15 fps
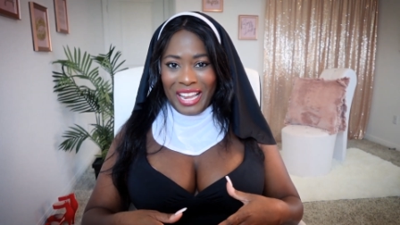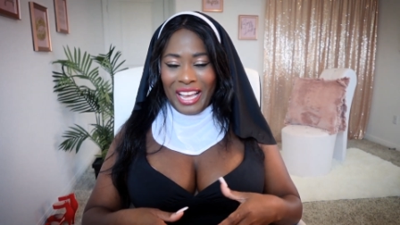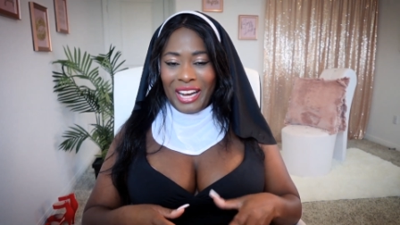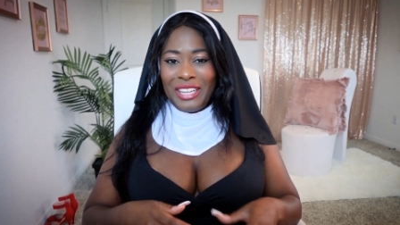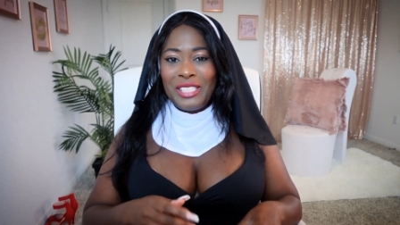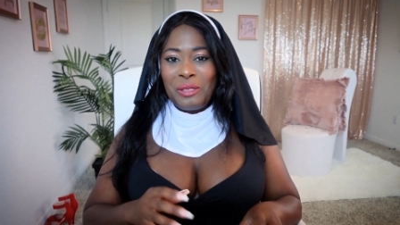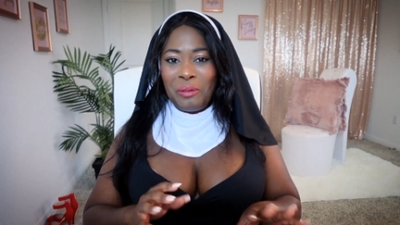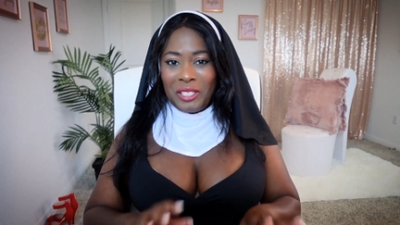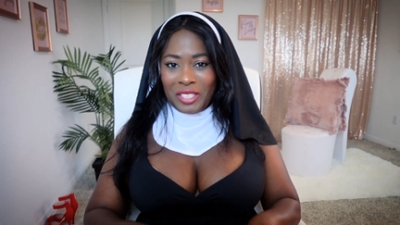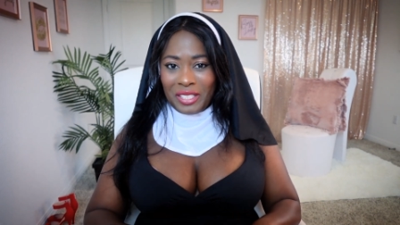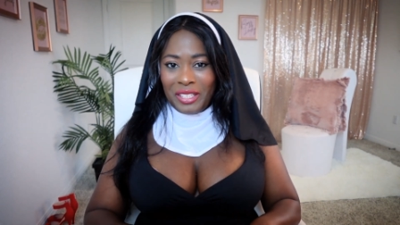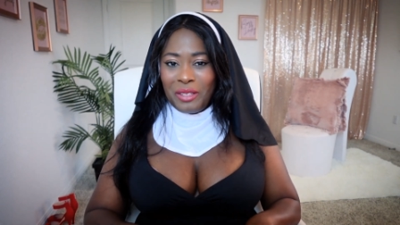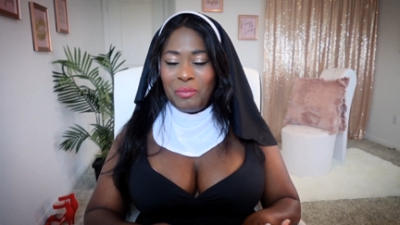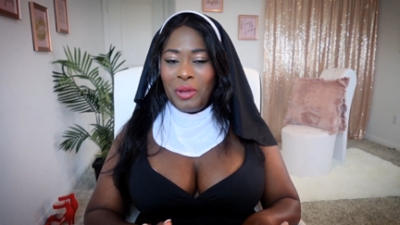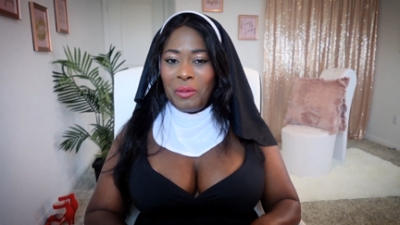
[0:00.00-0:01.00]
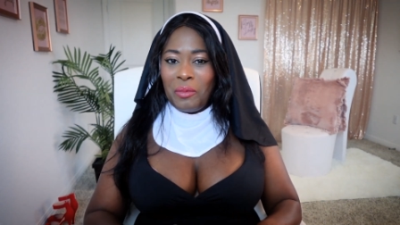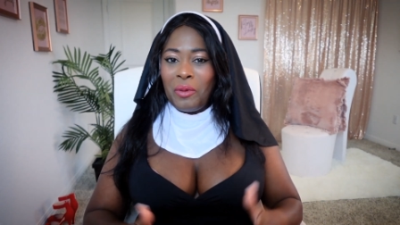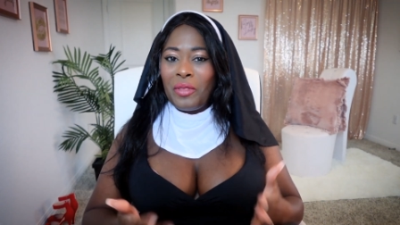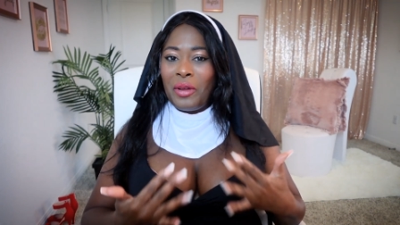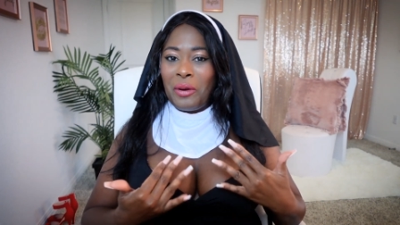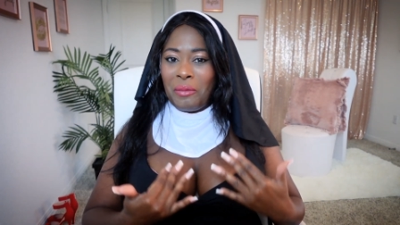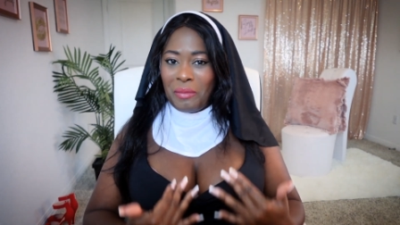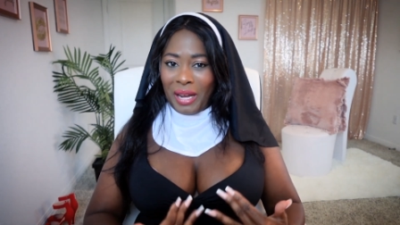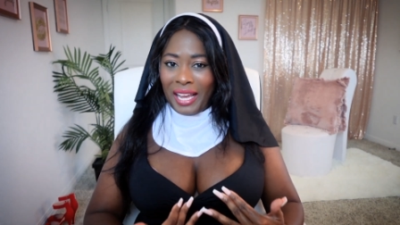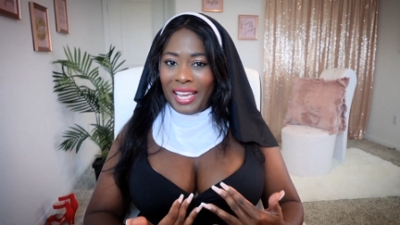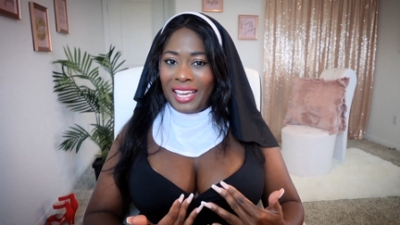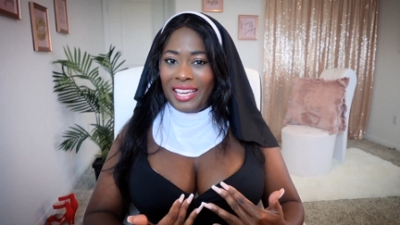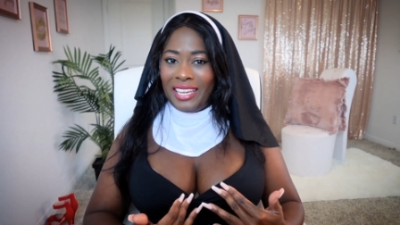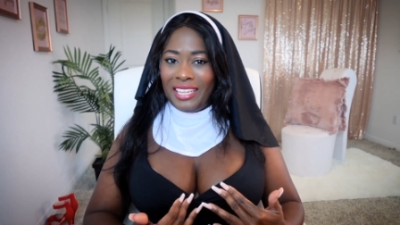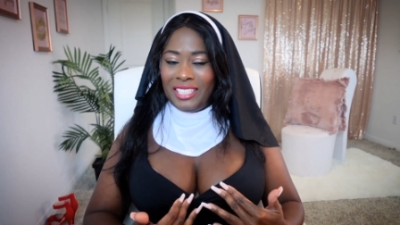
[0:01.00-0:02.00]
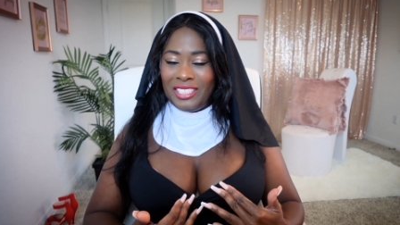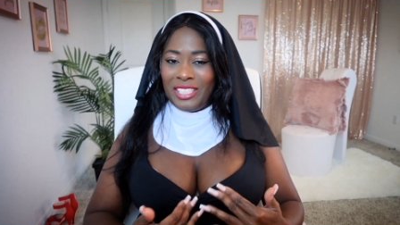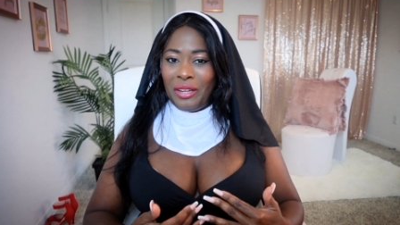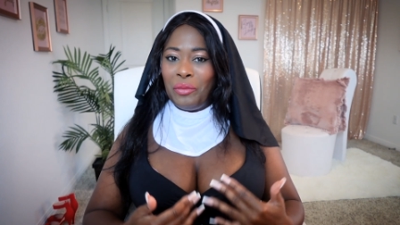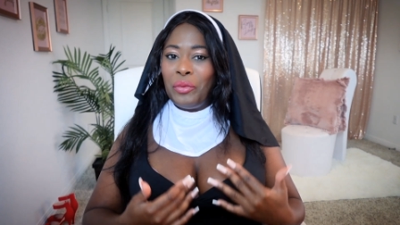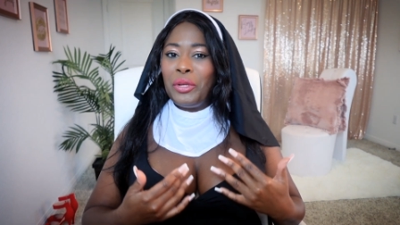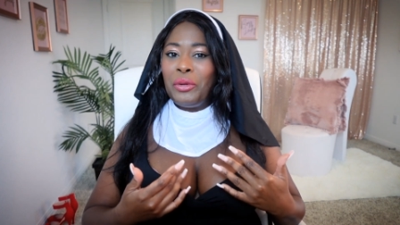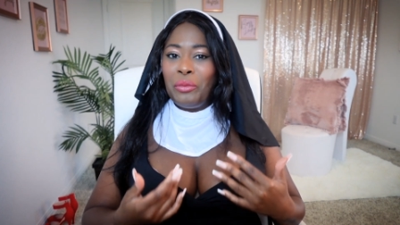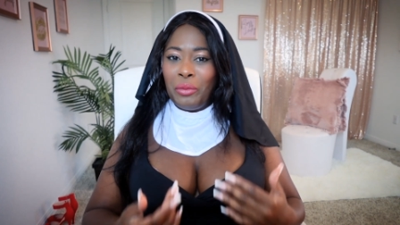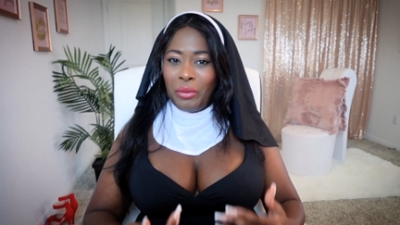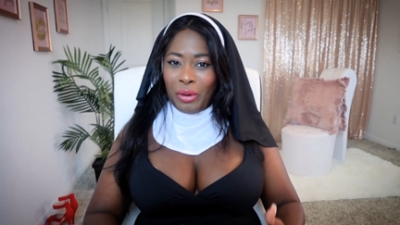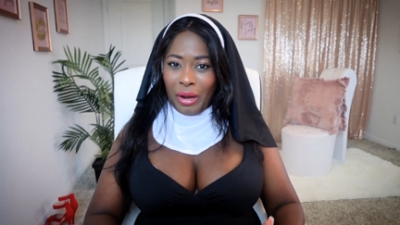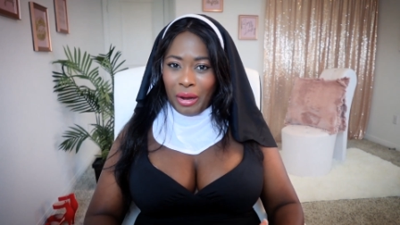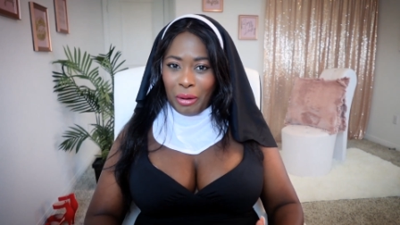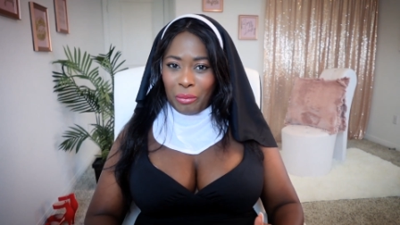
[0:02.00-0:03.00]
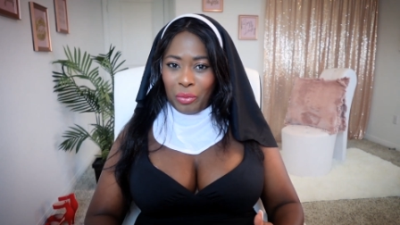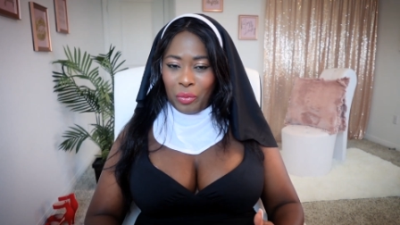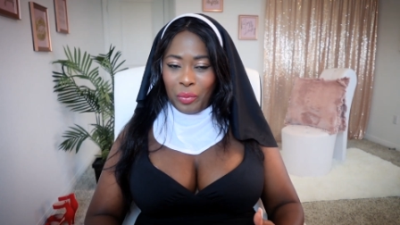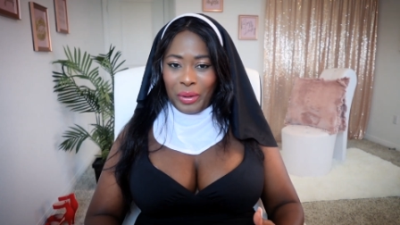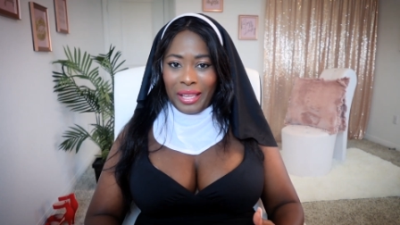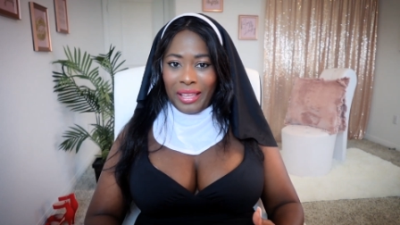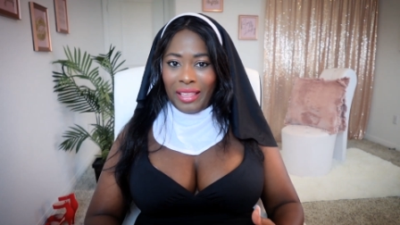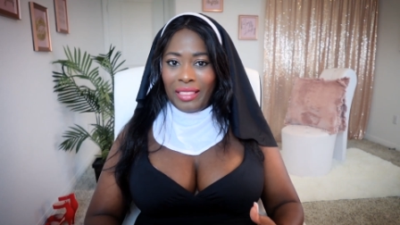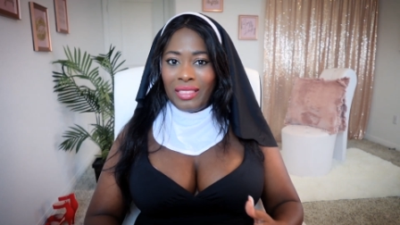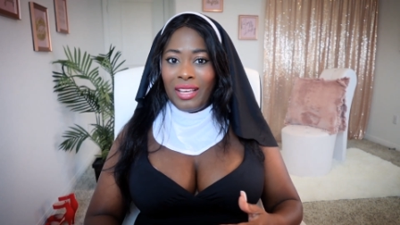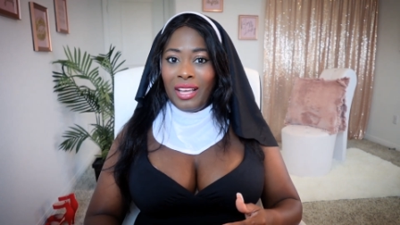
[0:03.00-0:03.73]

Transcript: Especially people that are my age and we grew up with